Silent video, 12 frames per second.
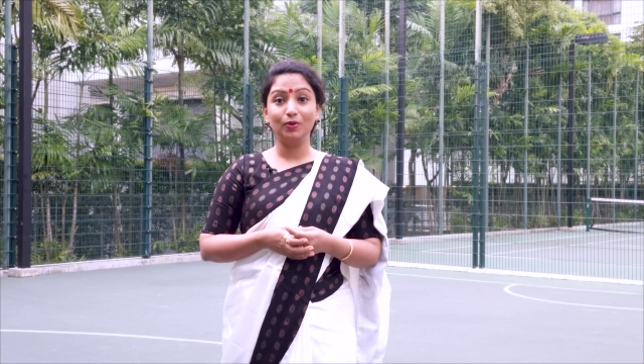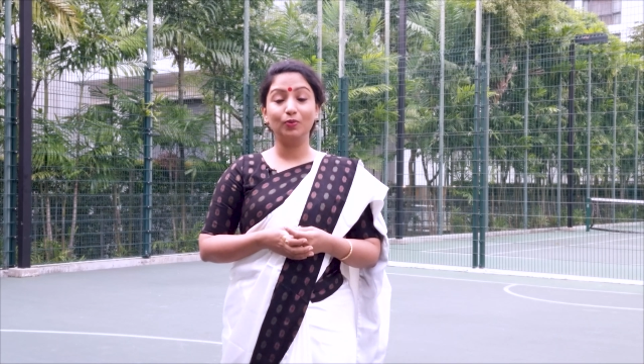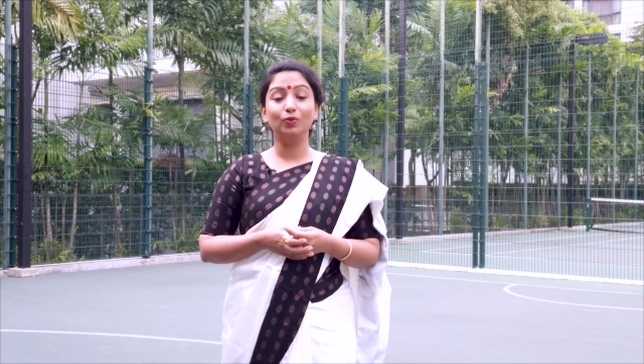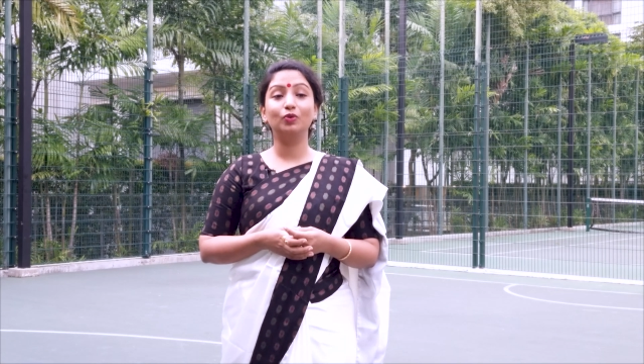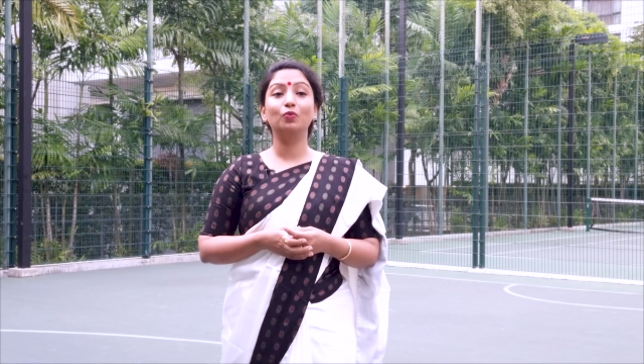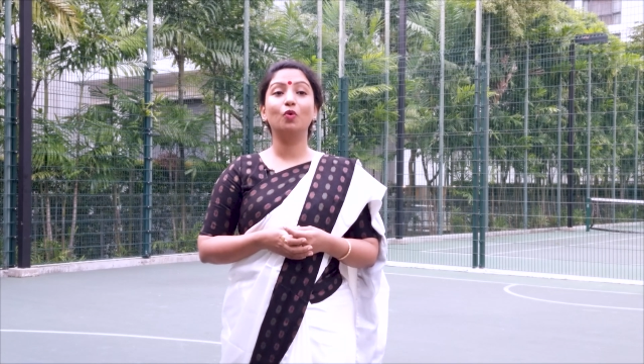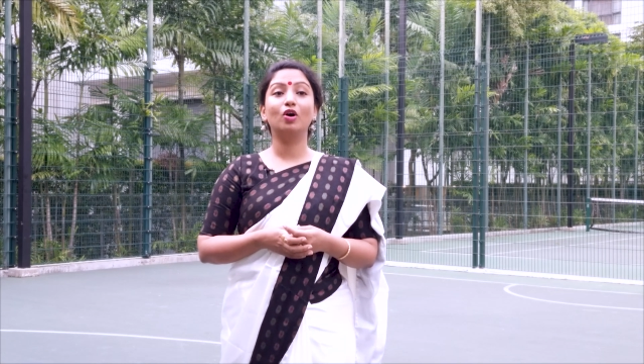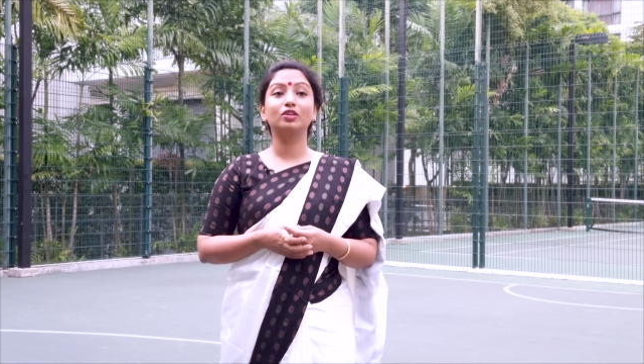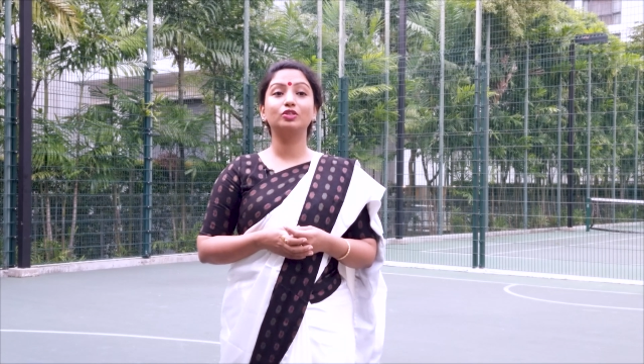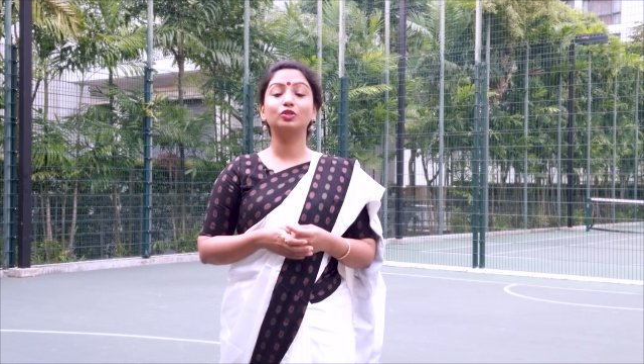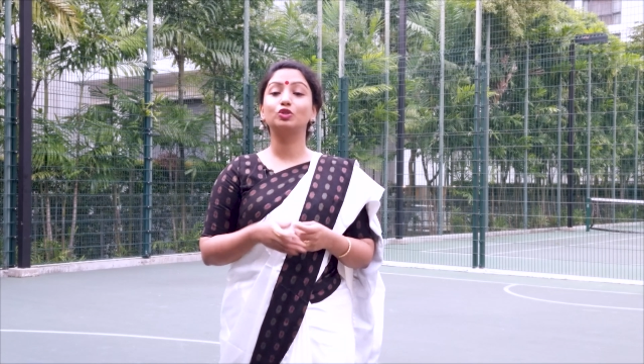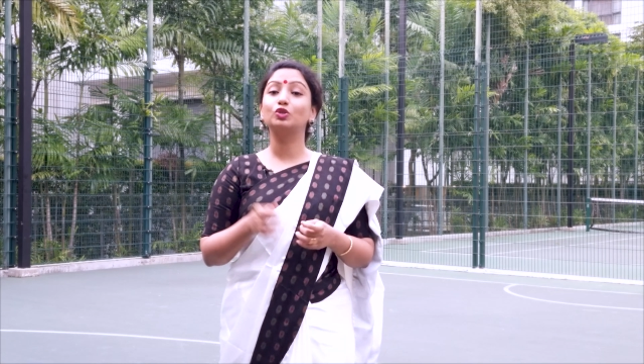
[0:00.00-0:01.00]
who would
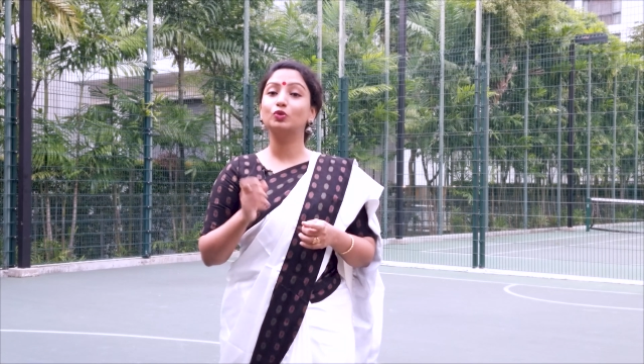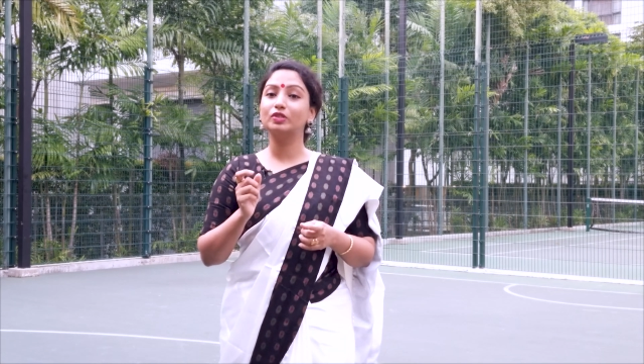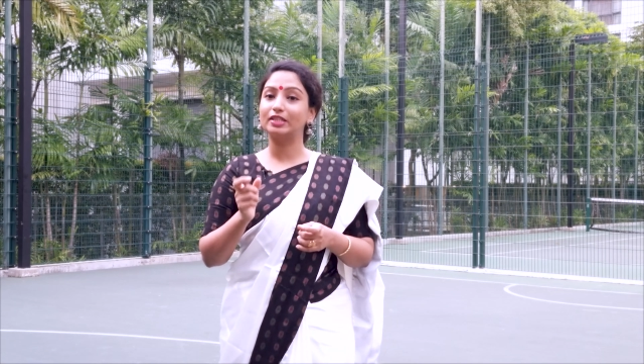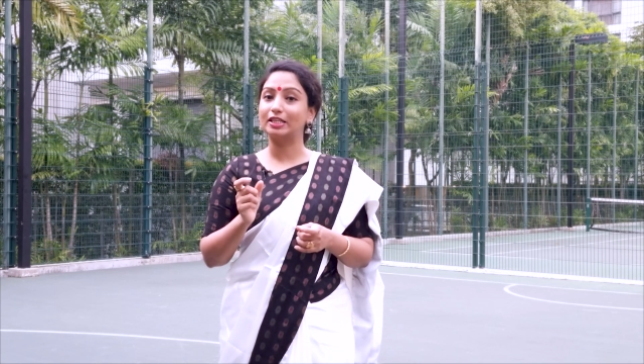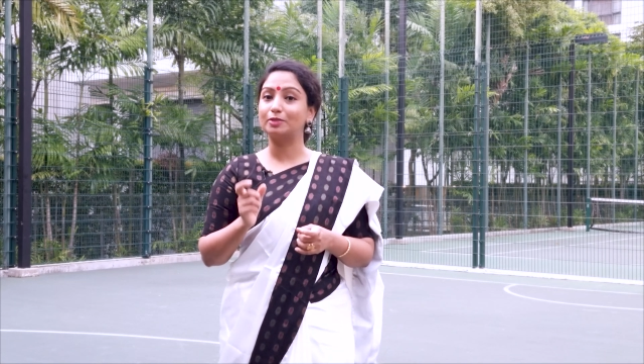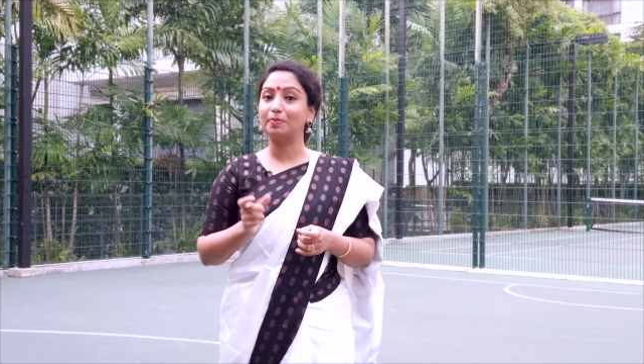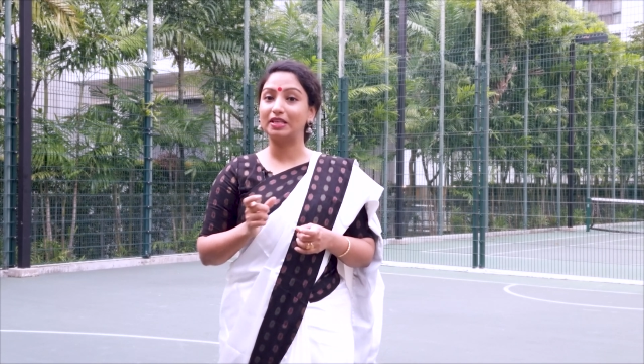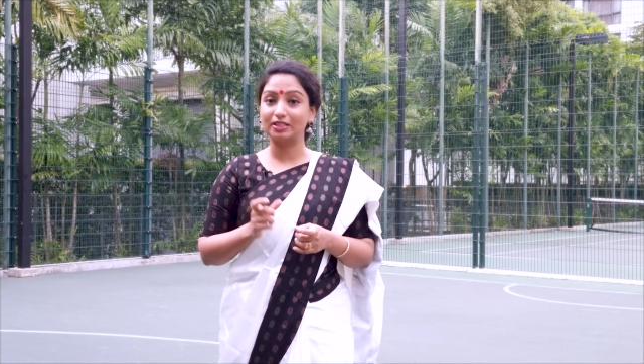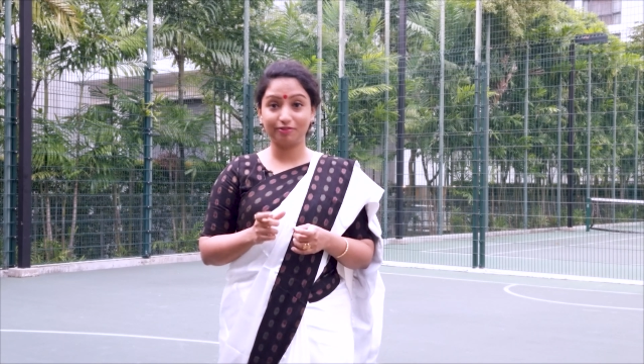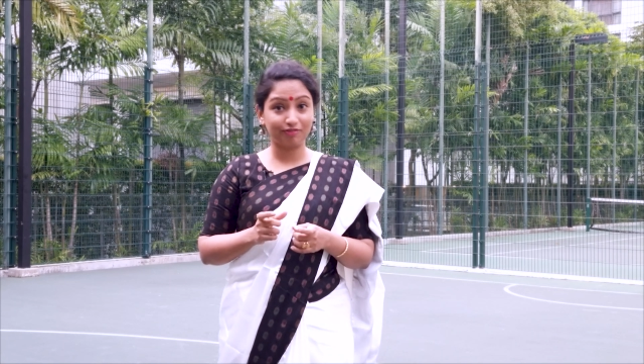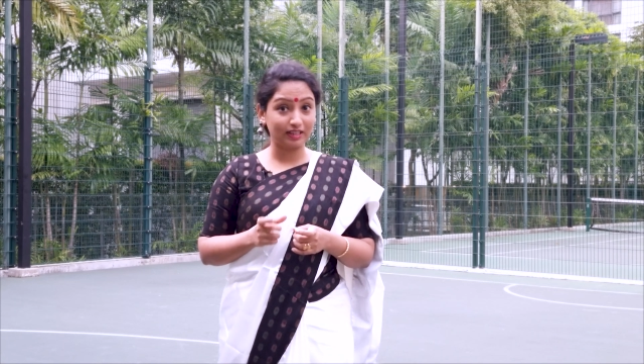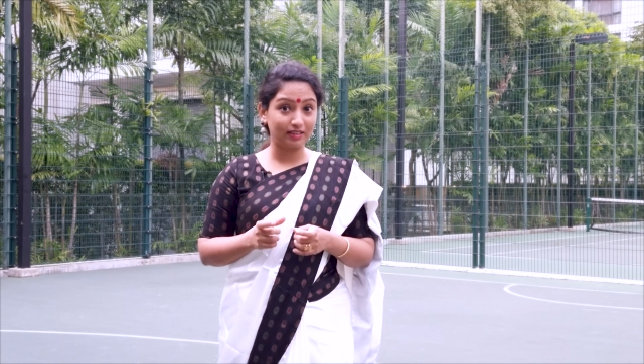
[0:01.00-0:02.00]
want to choose a
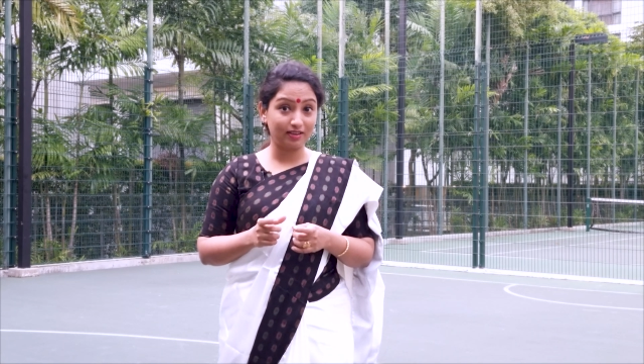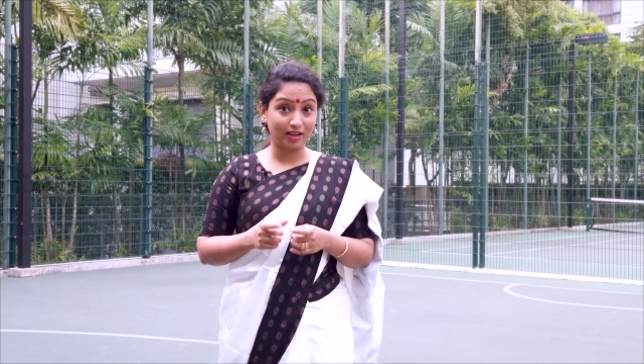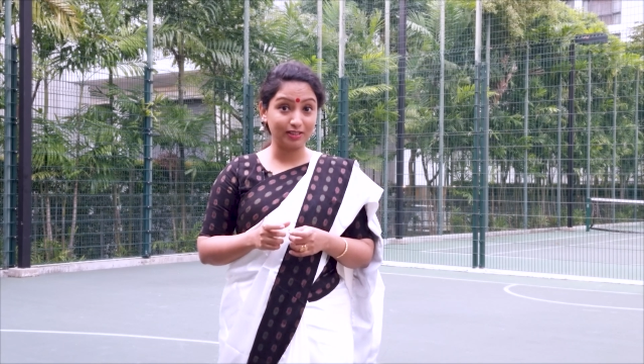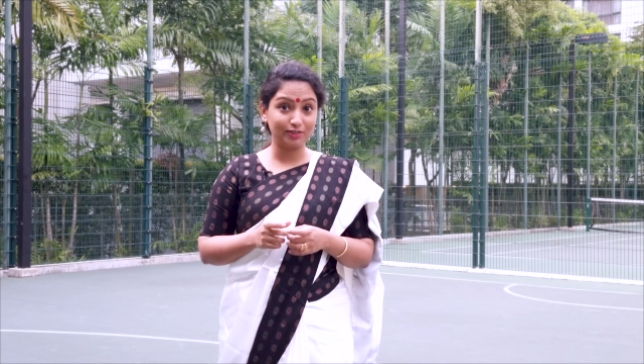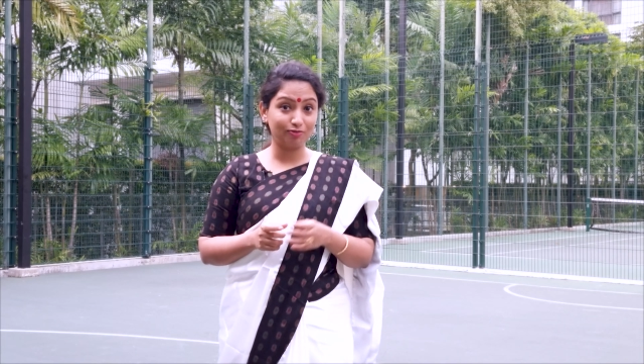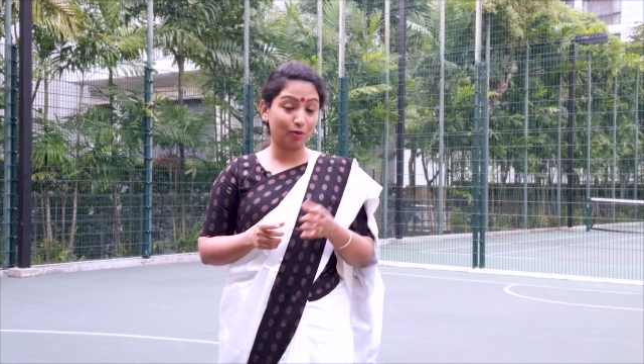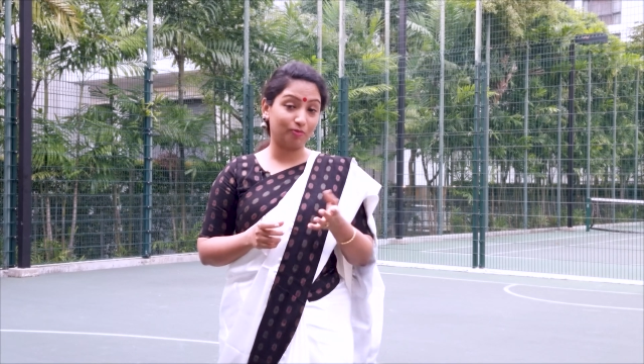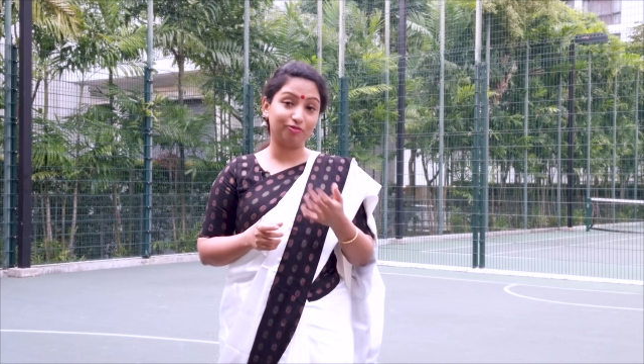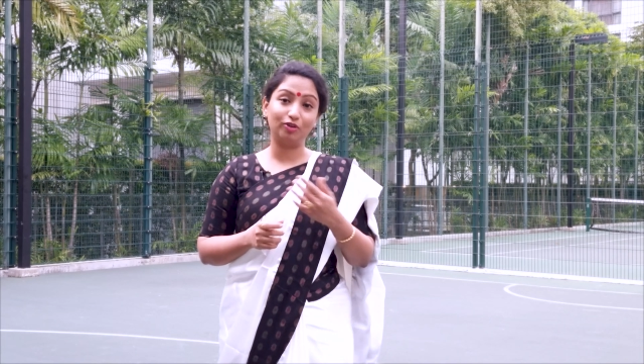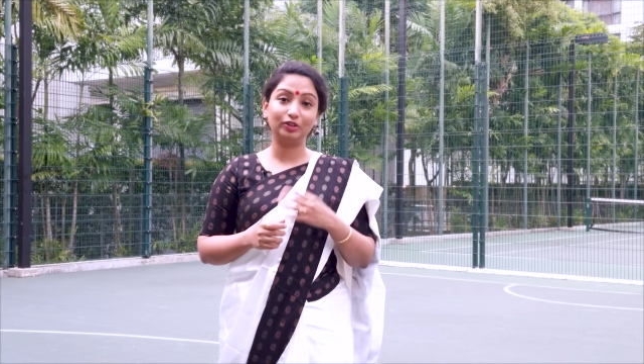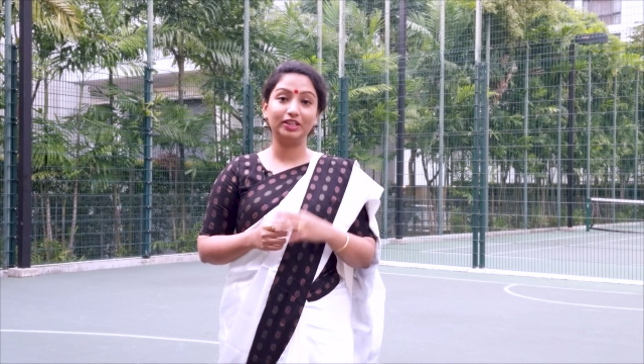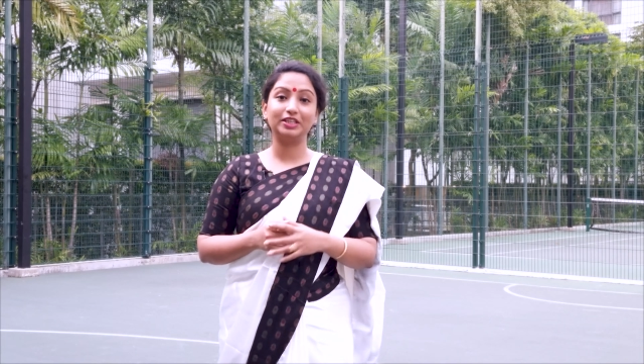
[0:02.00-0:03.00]
specific dance form
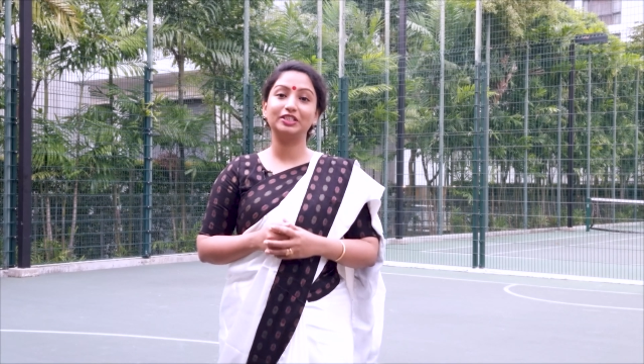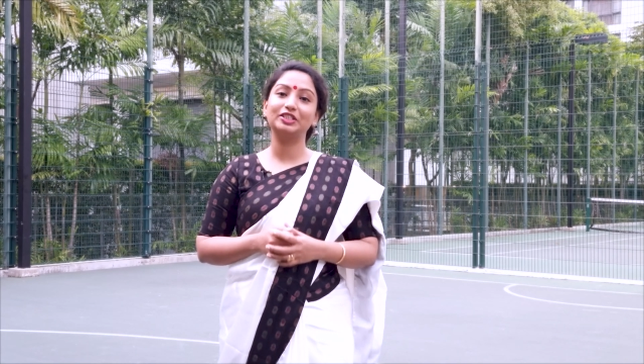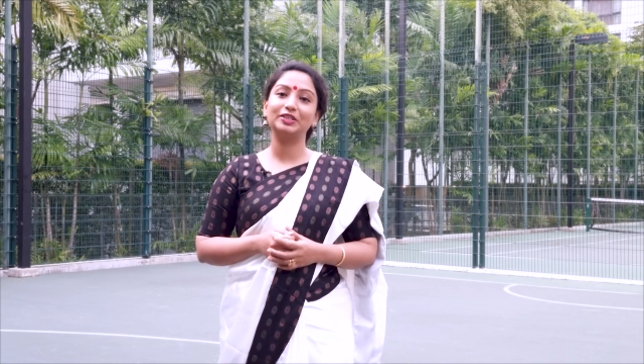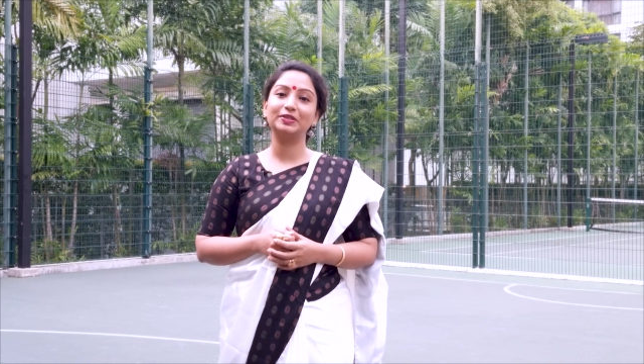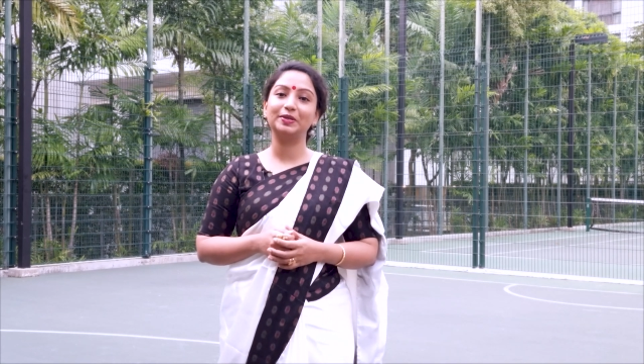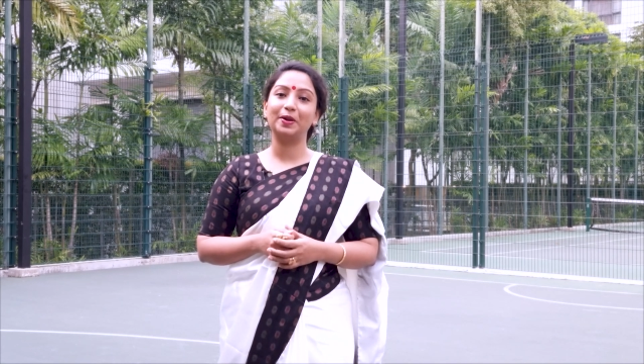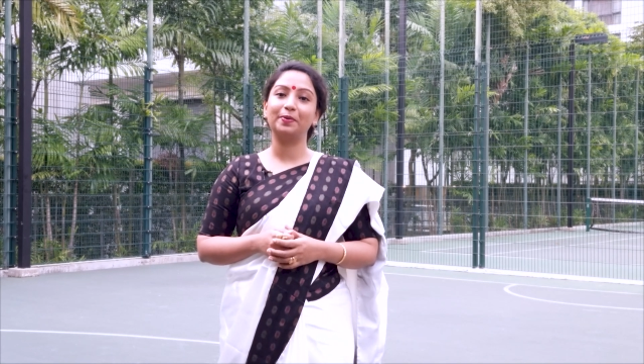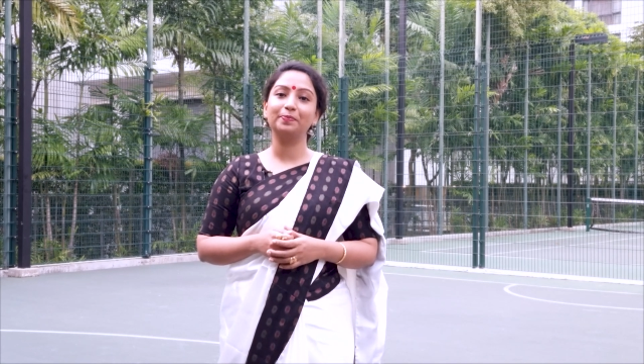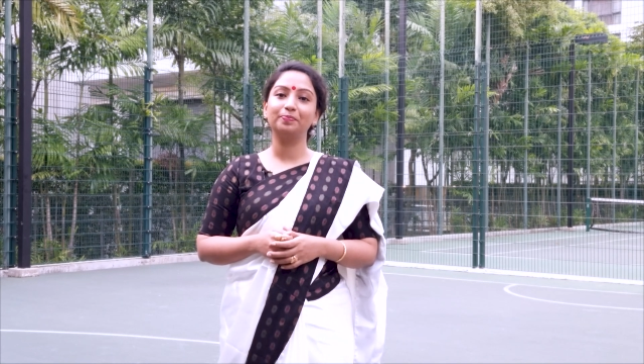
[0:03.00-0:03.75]
for their children.